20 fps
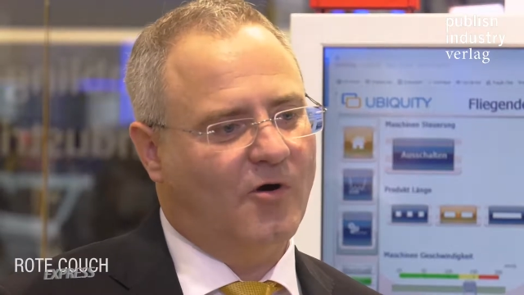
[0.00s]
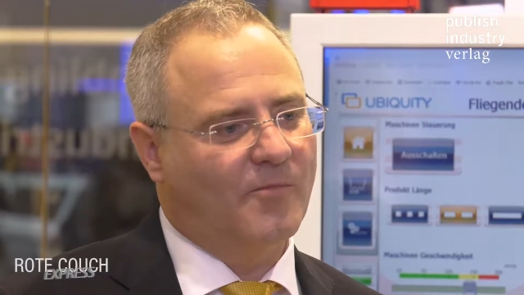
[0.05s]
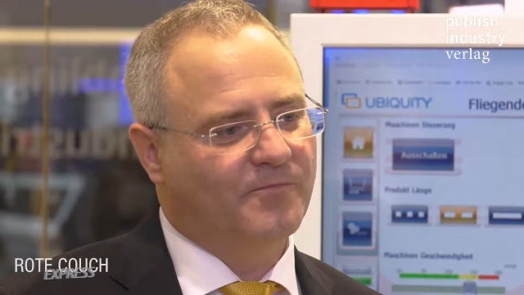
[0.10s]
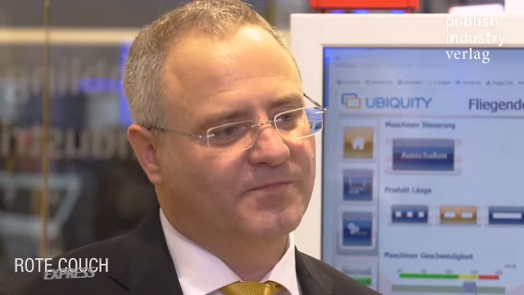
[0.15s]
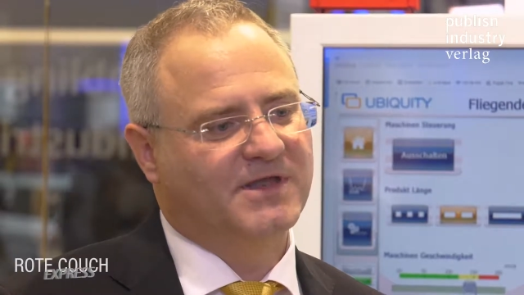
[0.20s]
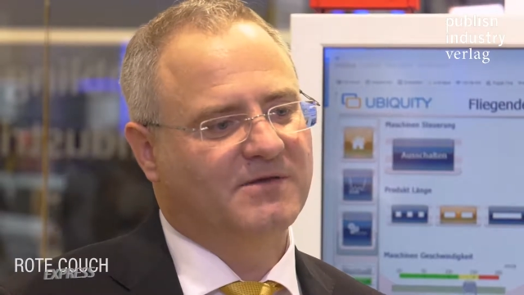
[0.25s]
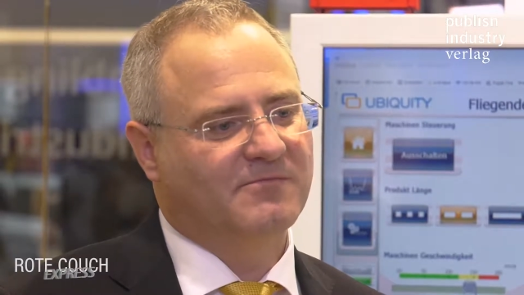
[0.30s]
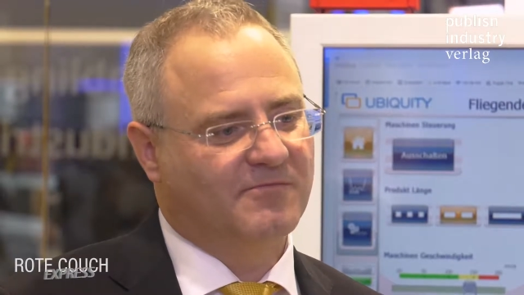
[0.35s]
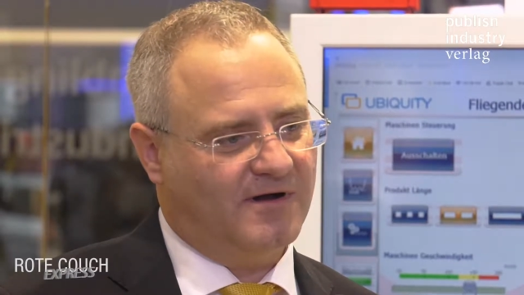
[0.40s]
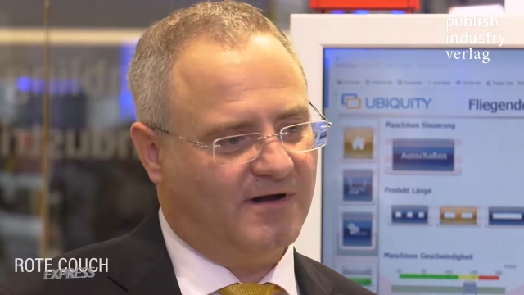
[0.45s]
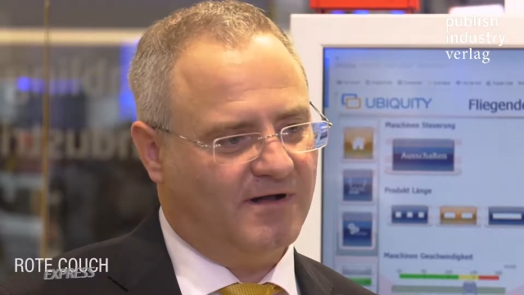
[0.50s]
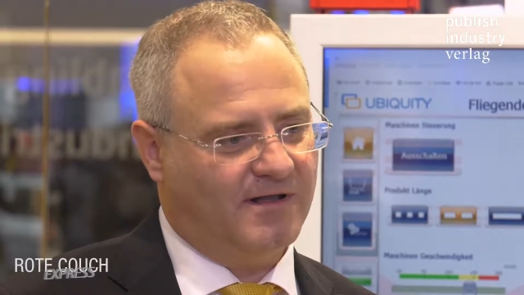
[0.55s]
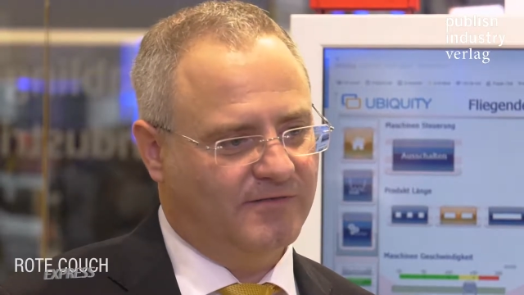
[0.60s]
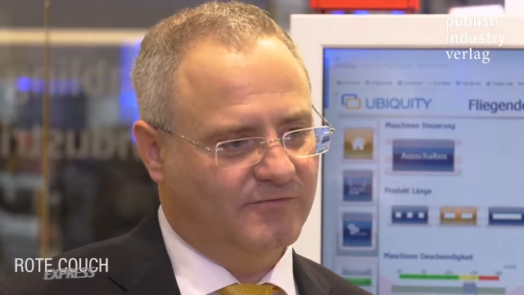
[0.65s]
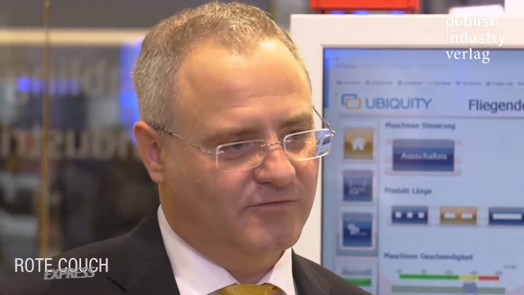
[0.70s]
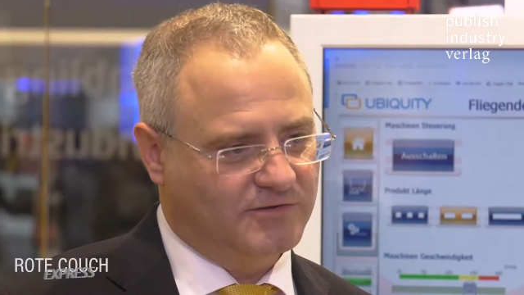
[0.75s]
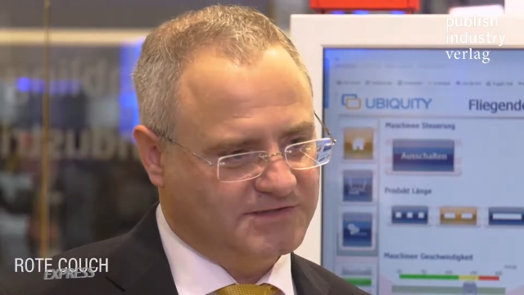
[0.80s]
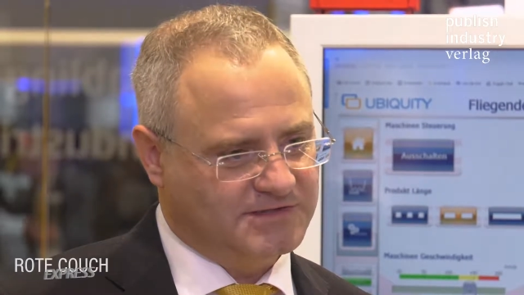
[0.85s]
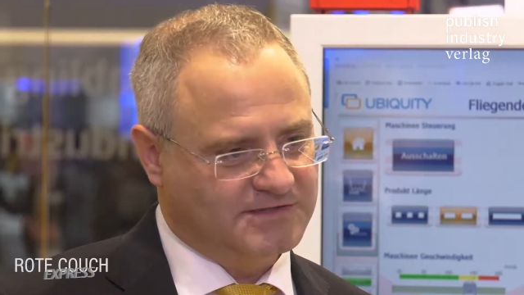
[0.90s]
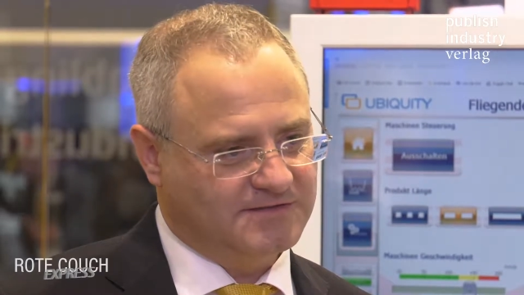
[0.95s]
engage in
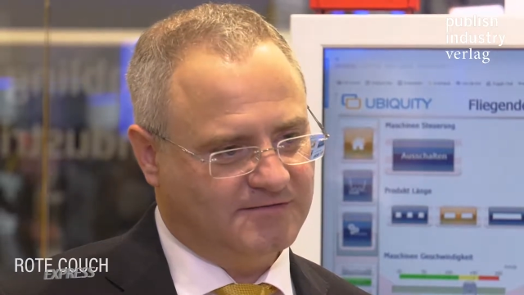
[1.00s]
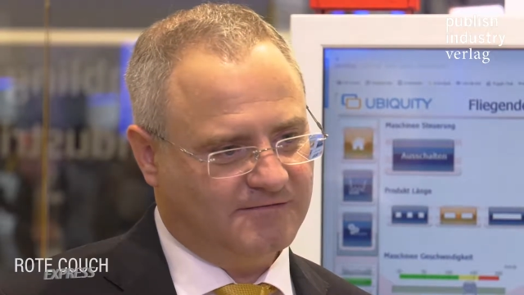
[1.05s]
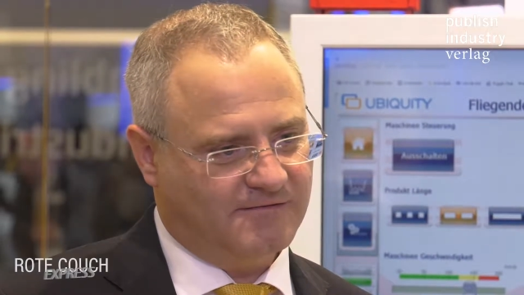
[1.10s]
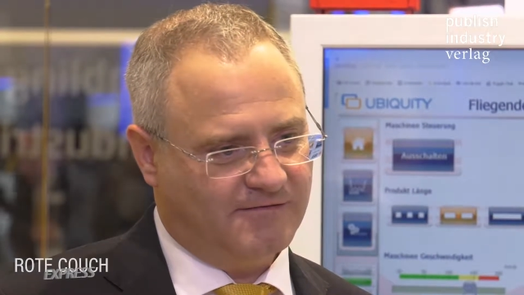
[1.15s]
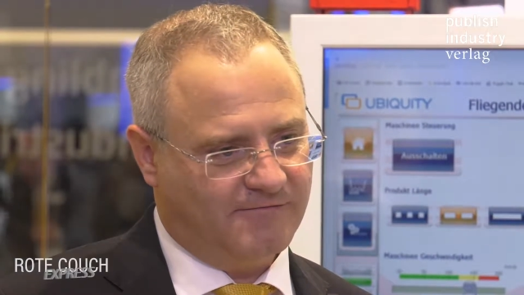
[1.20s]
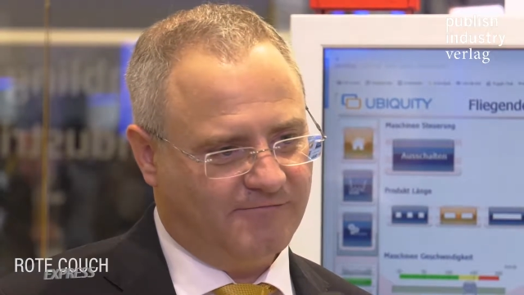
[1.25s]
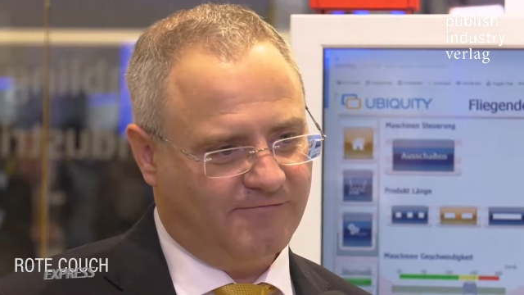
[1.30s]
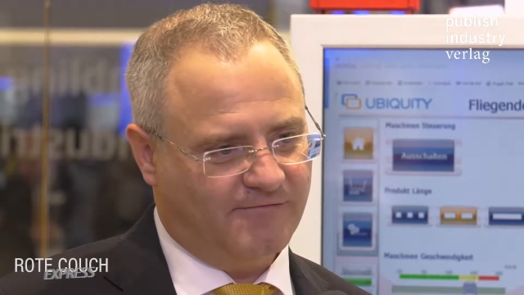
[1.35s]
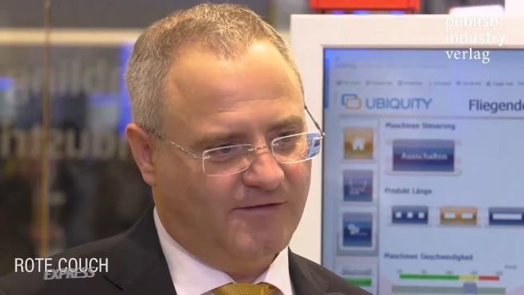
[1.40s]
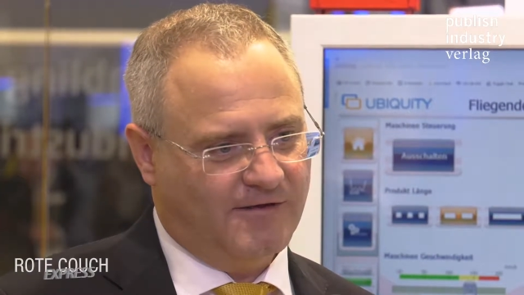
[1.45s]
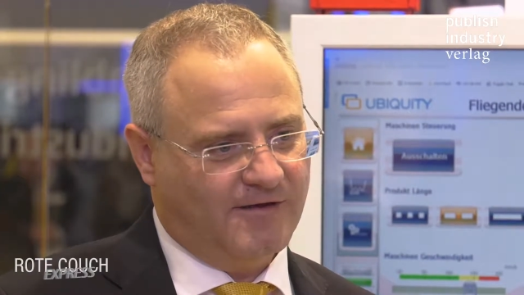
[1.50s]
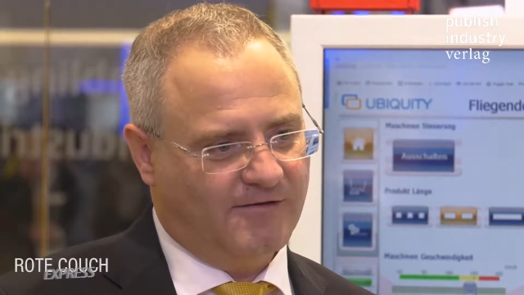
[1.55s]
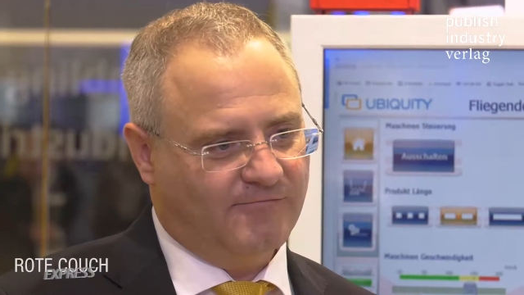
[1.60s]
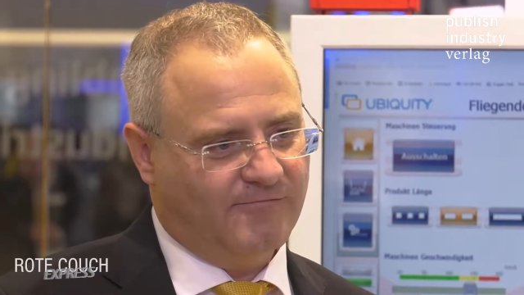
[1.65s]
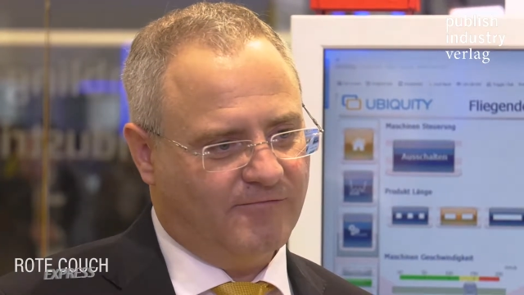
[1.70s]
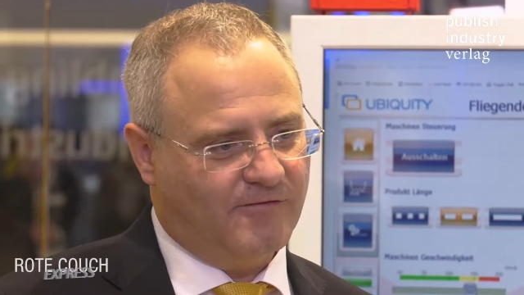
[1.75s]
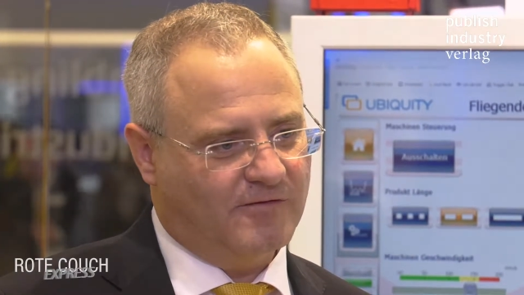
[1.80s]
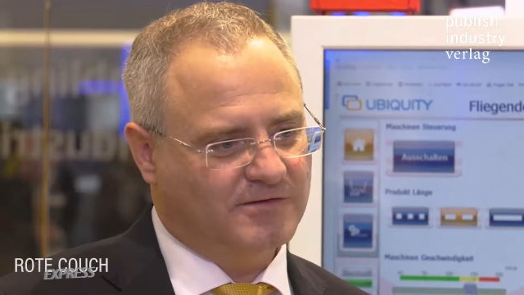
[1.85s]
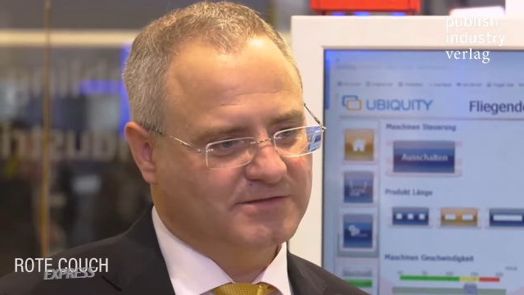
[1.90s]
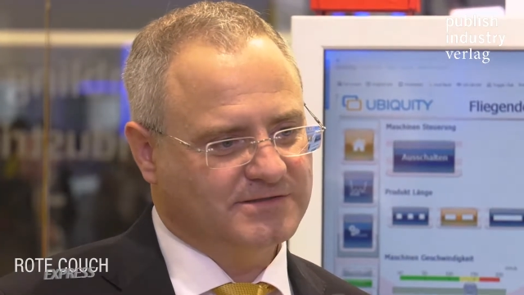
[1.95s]
every lifecycle
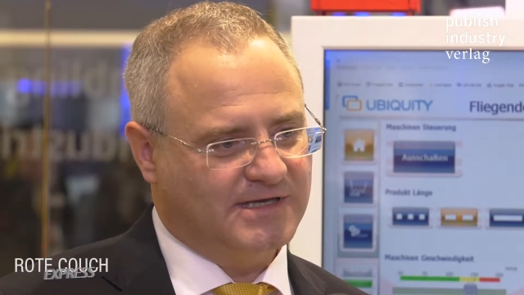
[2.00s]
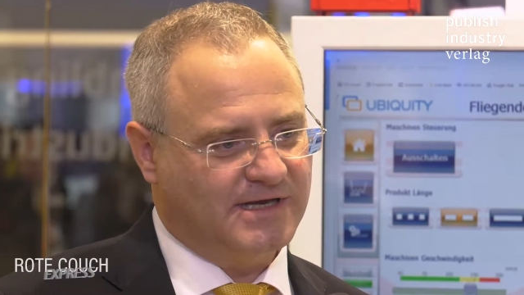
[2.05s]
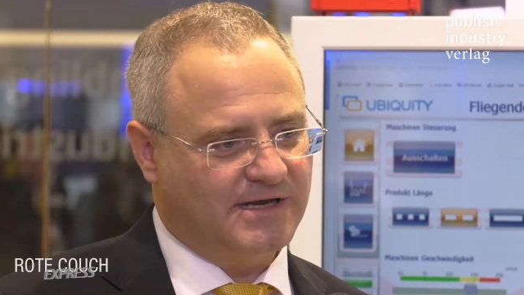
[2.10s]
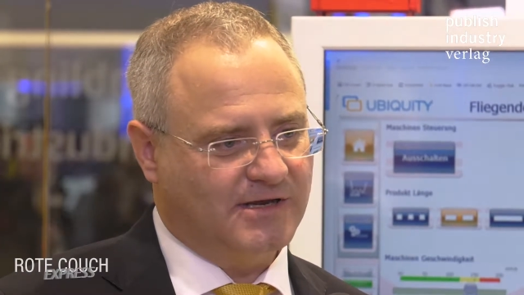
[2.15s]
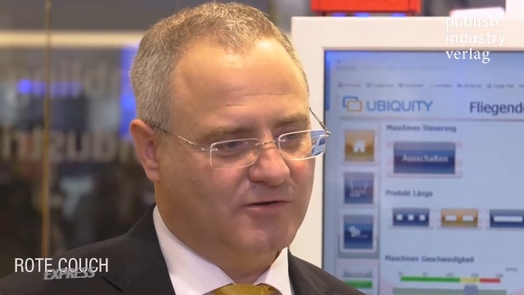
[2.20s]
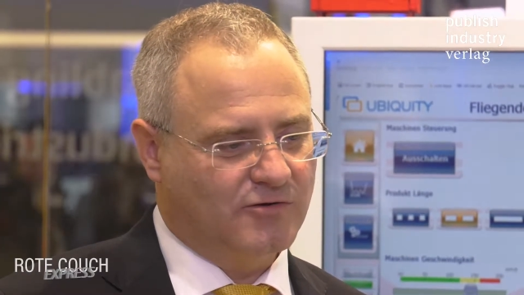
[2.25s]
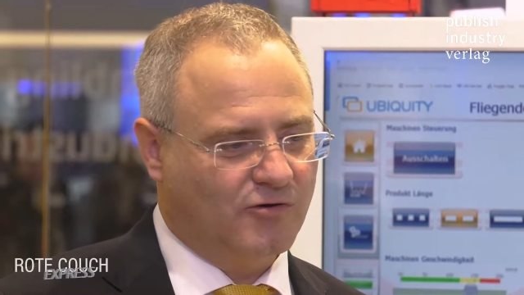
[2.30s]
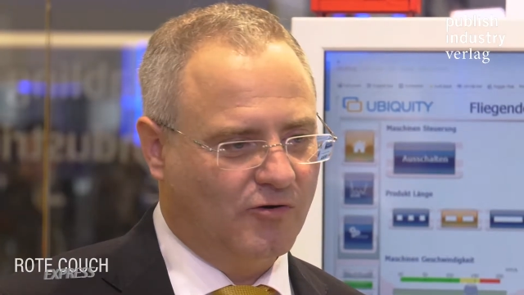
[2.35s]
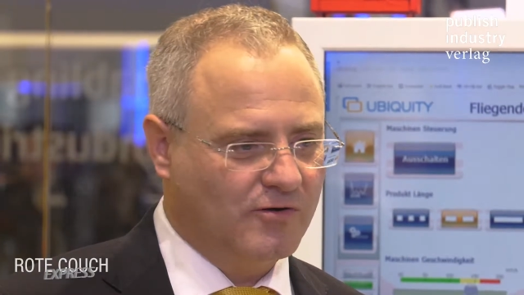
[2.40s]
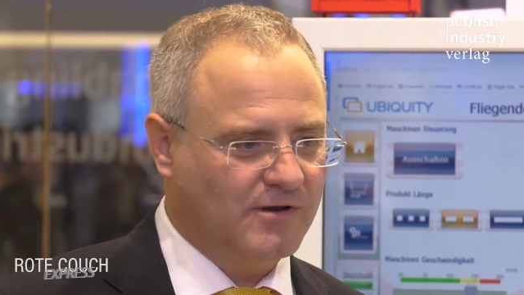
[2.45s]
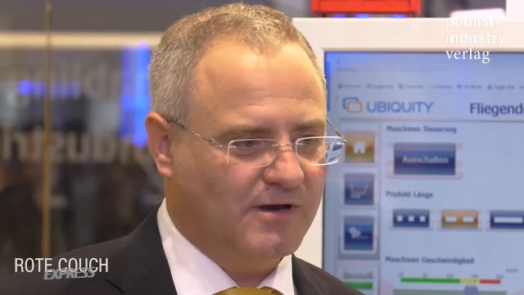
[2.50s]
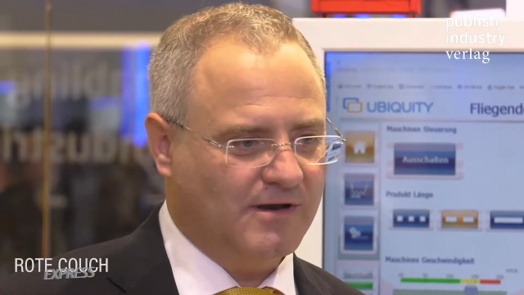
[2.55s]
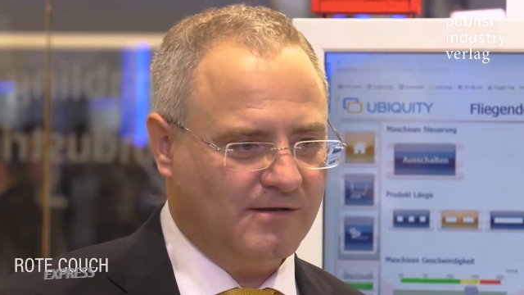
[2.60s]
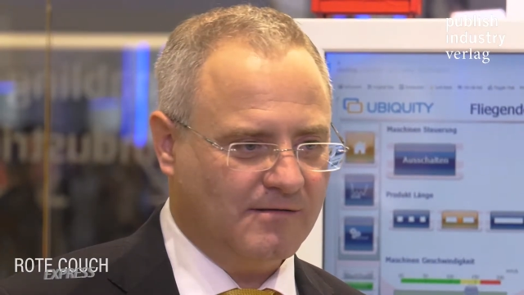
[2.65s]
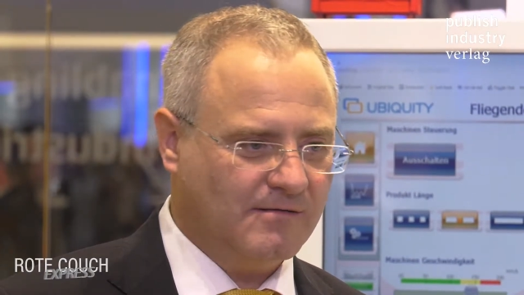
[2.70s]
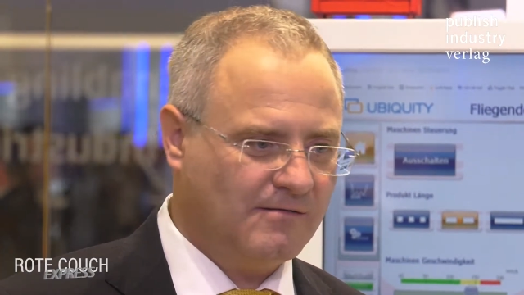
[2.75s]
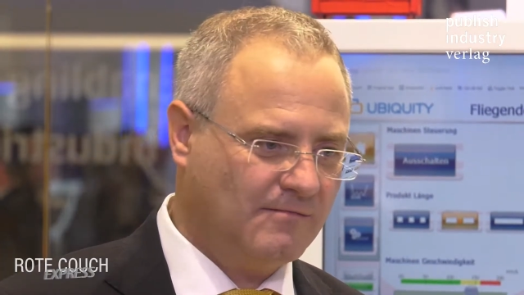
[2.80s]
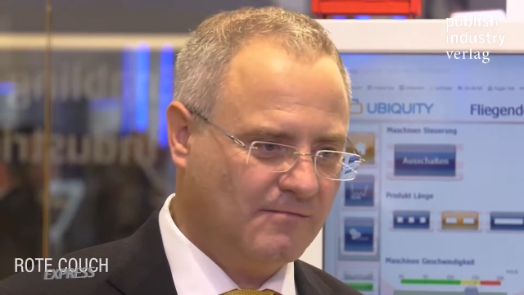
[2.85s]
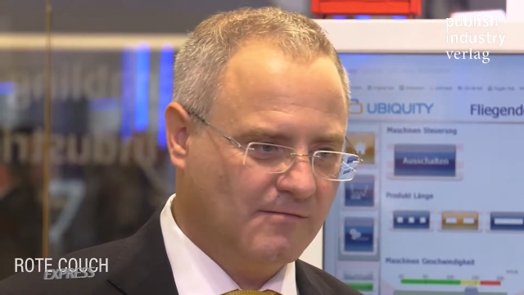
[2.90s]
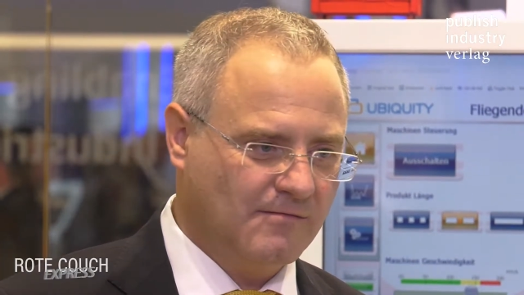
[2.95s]
phase and work with our
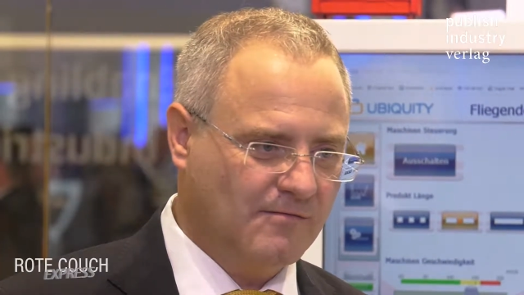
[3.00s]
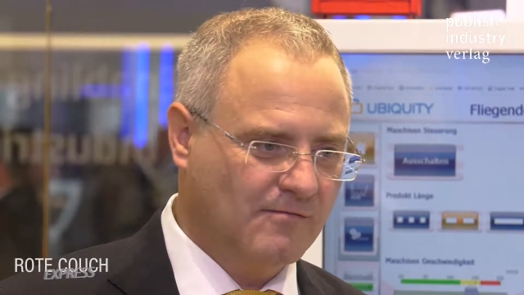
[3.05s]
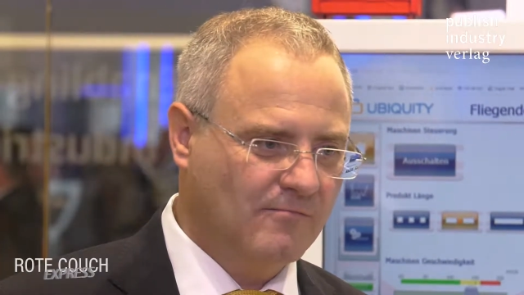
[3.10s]
customers